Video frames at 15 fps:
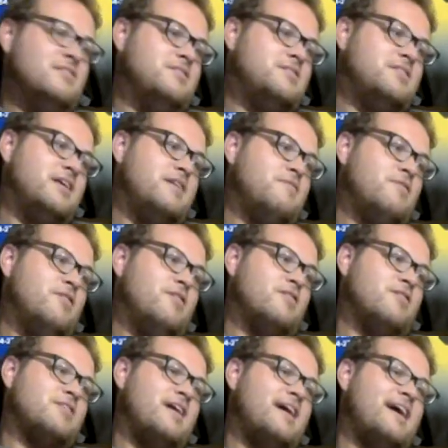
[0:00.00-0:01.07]
See,
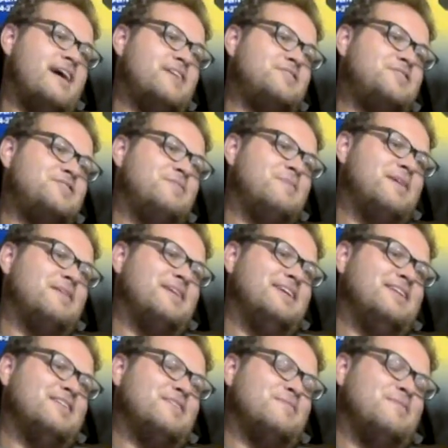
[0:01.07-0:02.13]
Ross, I asked you about getting this.